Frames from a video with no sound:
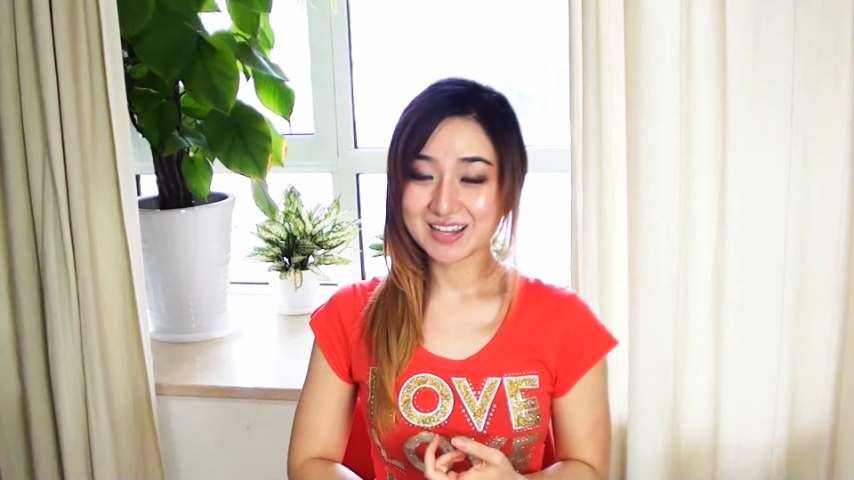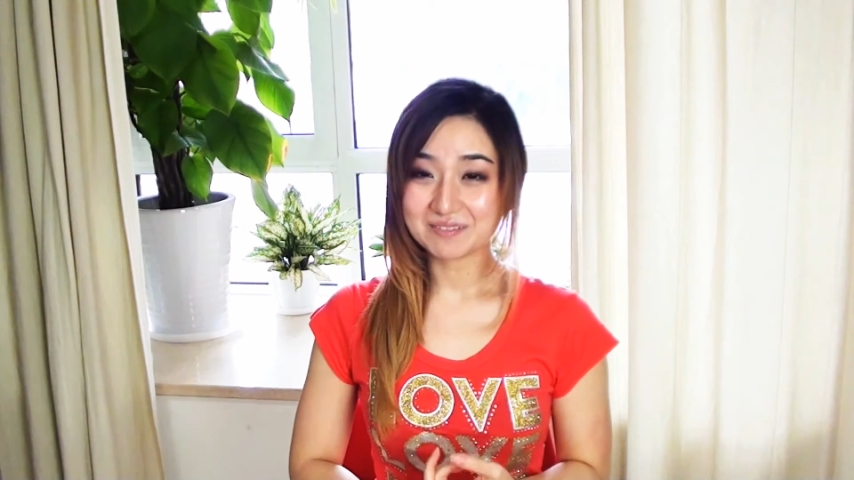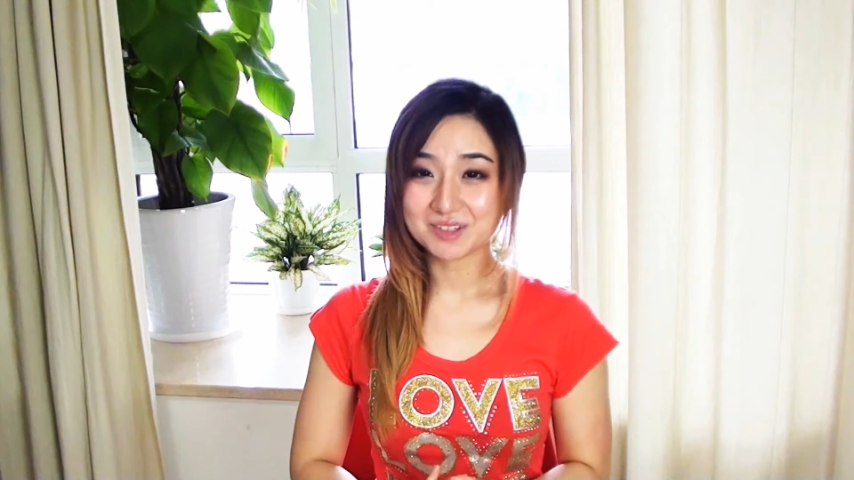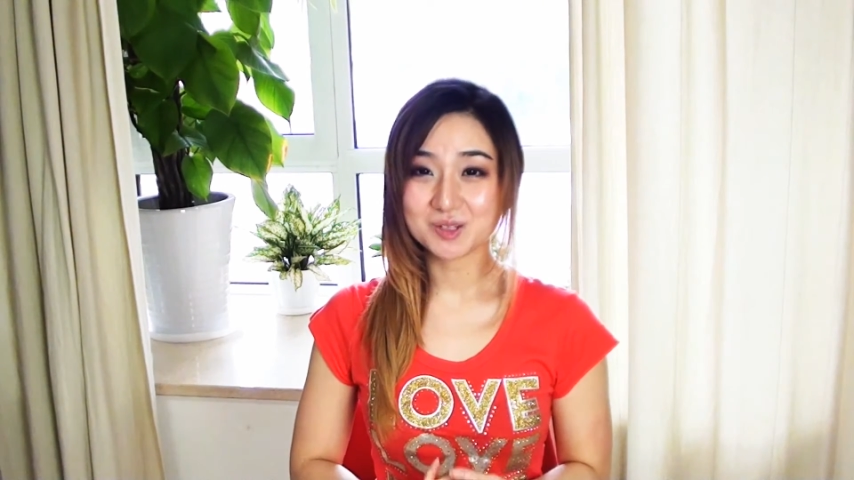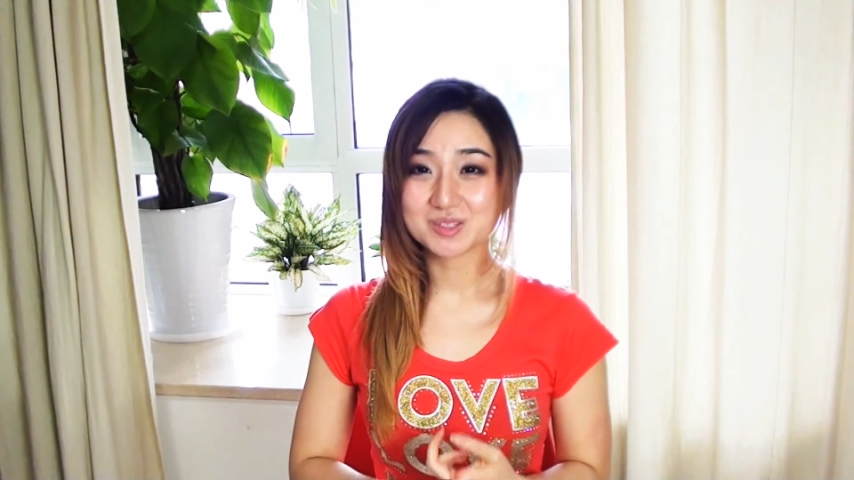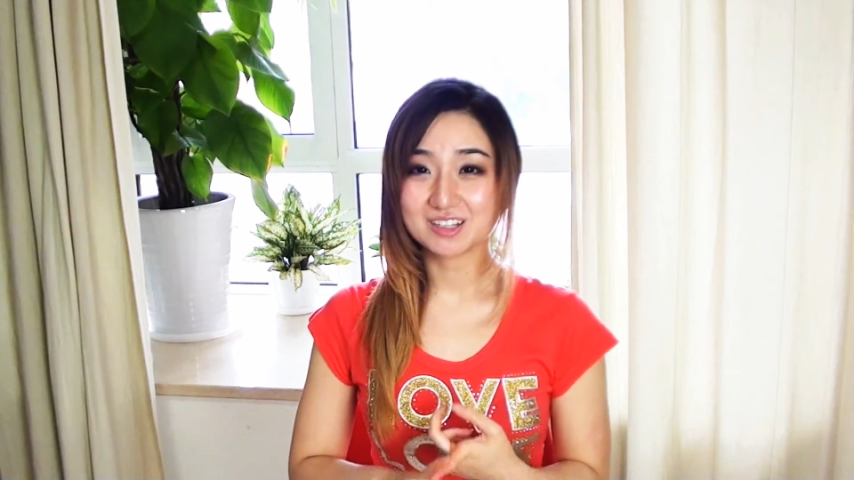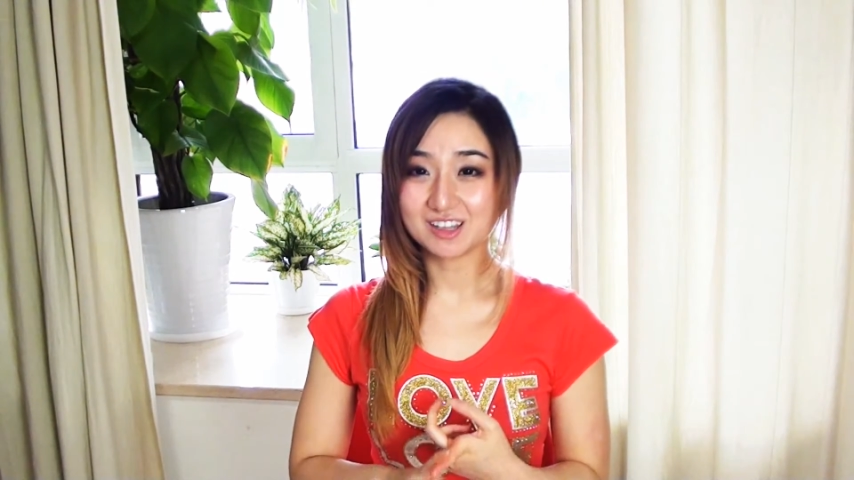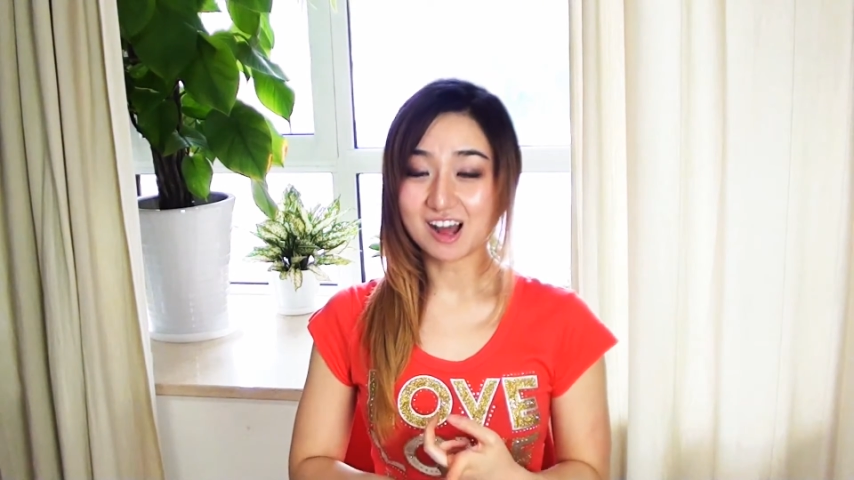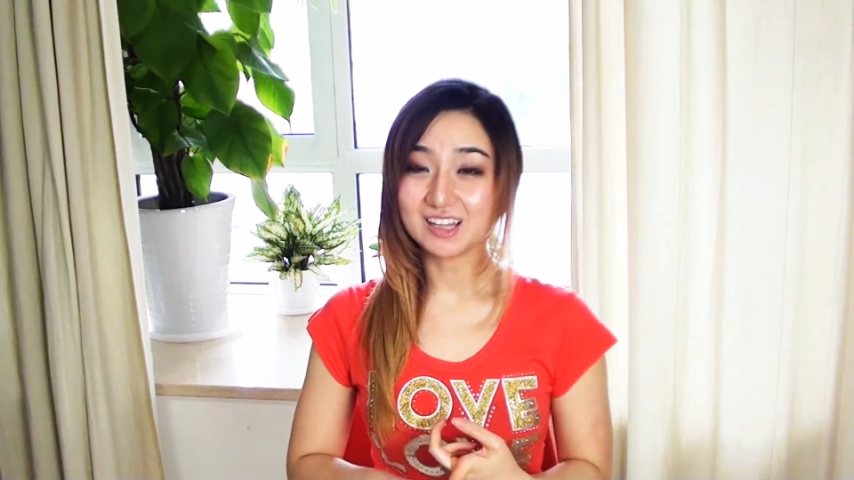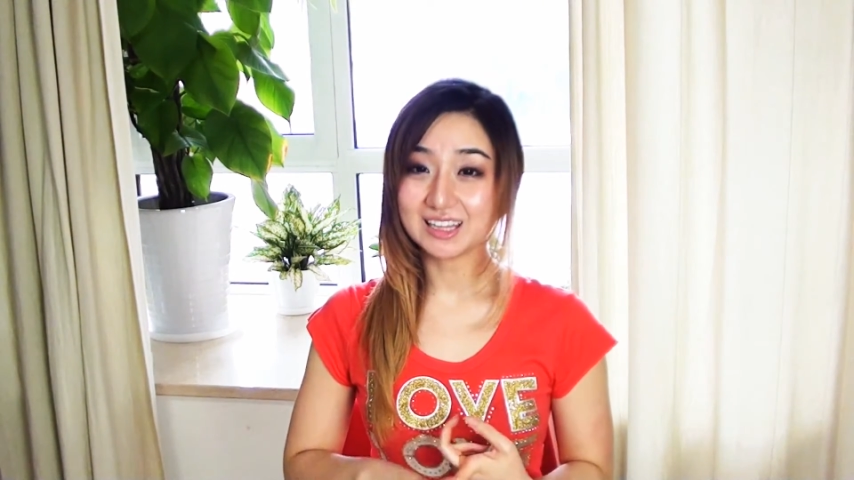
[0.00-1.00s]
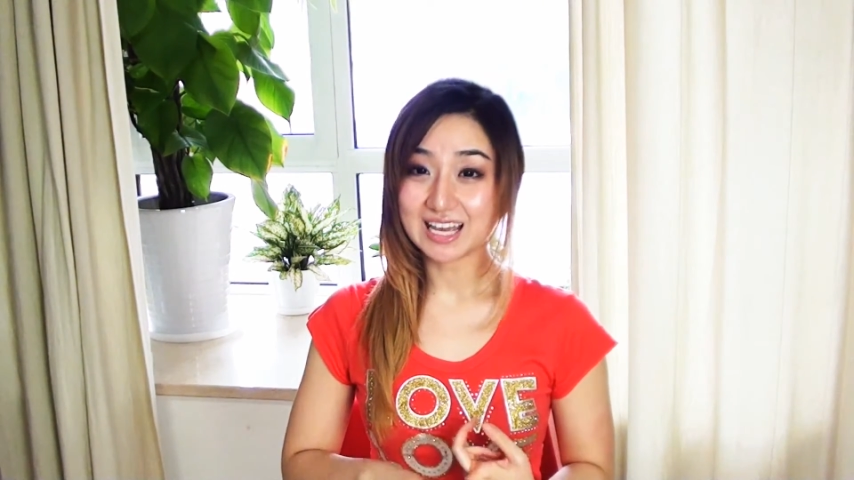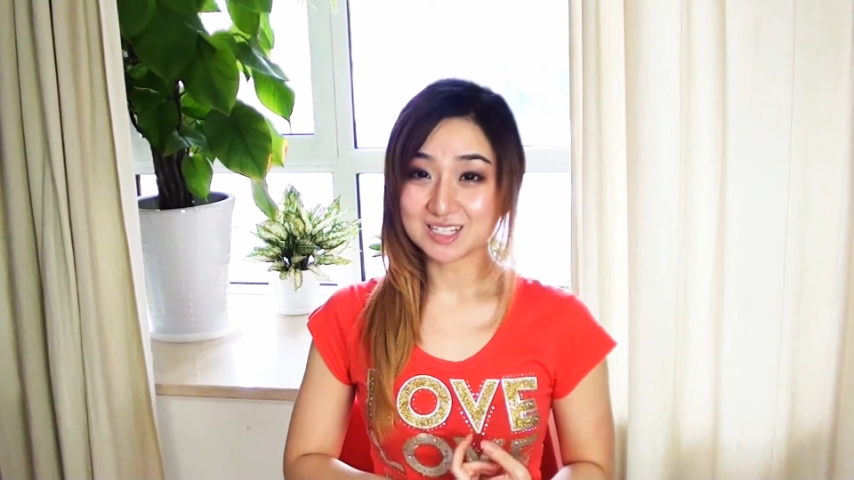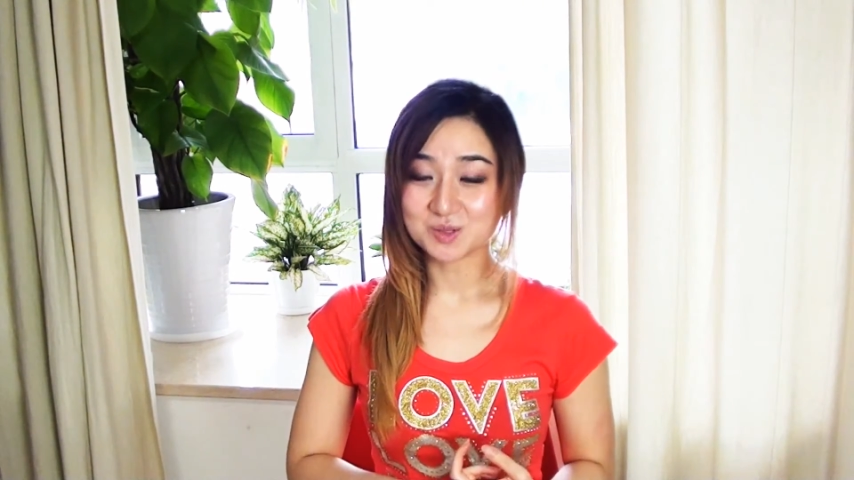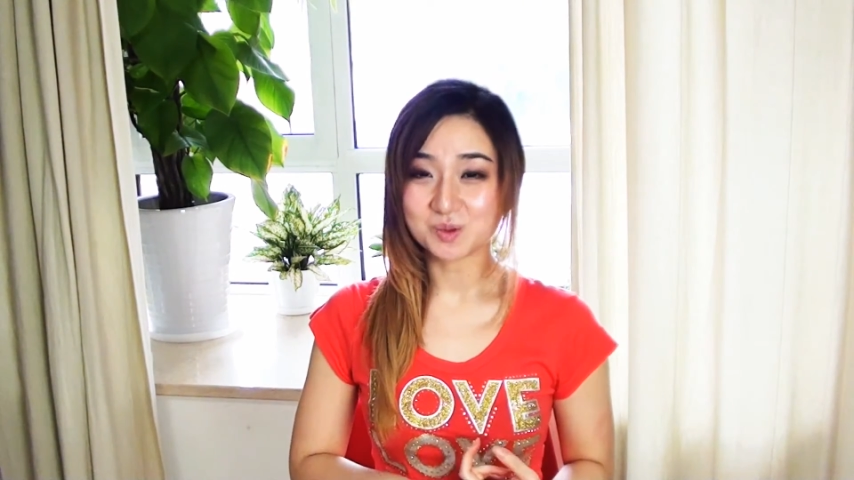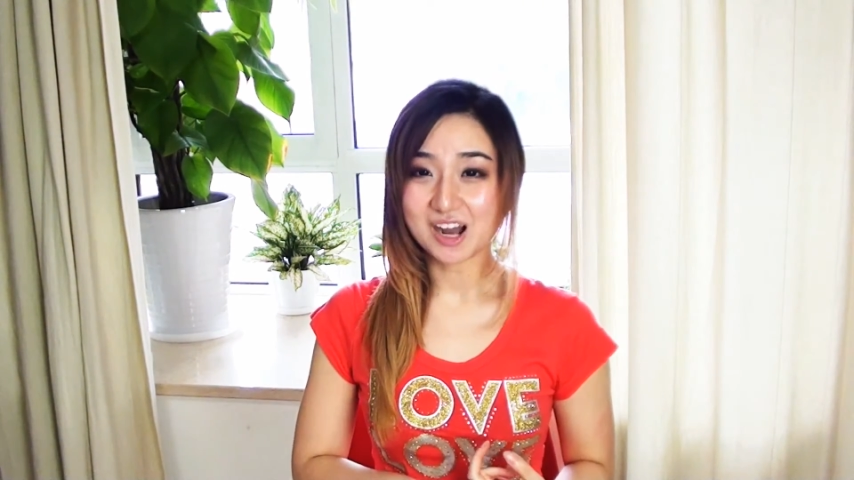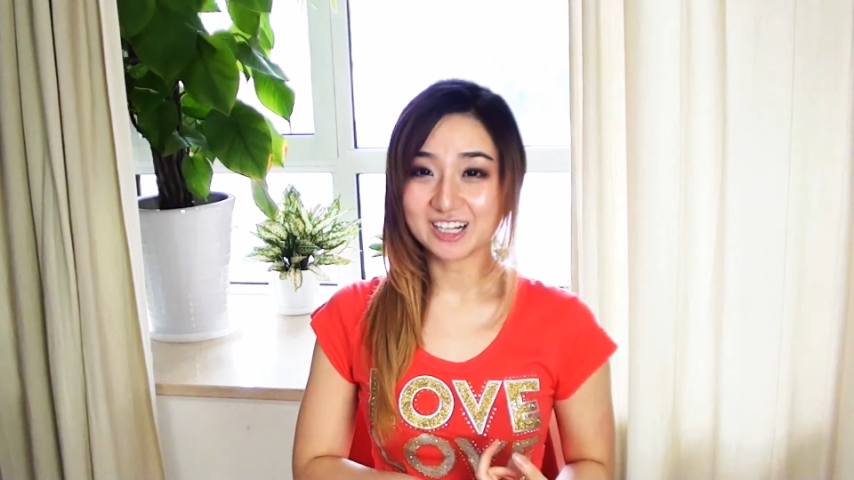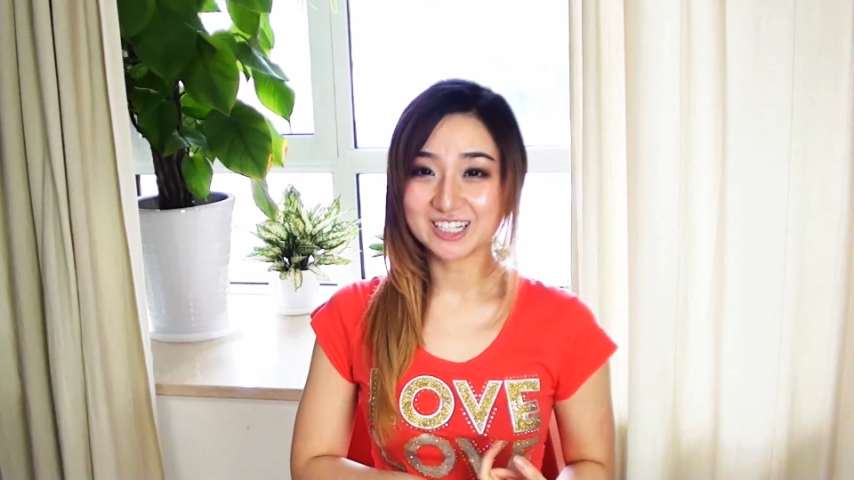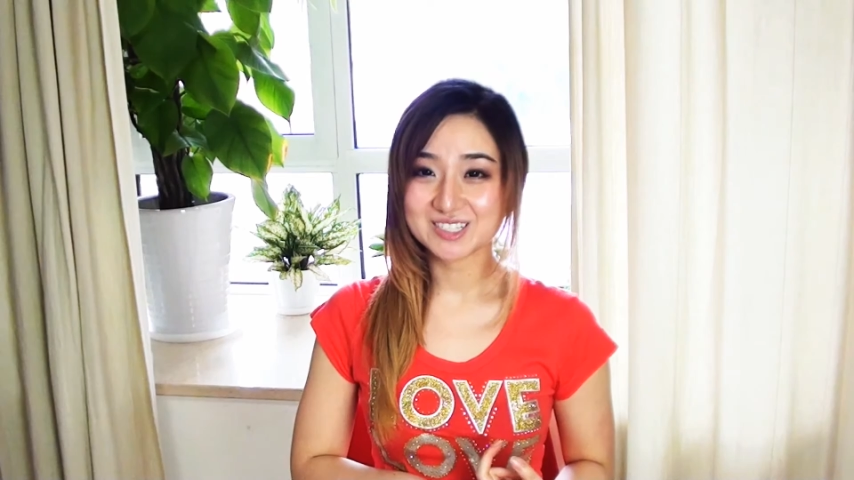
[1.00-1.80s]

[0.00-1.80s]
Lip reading: you have to use a lot less water.